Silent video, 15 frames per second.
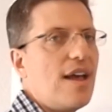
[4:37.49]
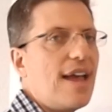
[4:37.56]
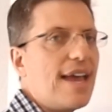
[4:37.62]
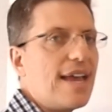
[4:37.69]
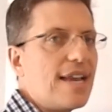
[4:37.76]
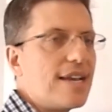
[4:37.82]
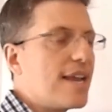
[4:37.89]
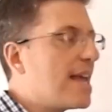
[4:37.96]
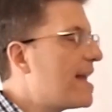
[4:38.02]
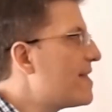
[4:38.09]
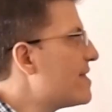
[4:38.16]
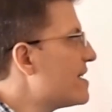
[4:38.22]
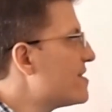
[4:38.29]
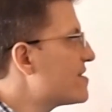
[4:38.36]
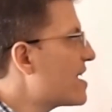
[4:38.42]

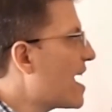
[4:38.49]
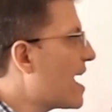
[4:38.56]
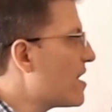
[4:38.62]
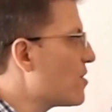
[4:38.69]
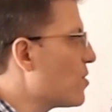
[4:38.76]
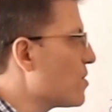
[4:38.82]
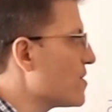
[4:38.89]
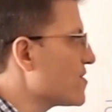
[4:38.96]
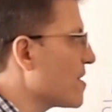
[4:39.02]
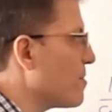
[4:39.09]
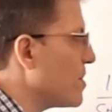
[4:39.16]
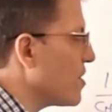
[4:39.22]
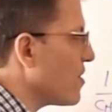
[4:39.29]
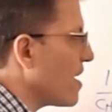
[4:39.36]
in these categories up here.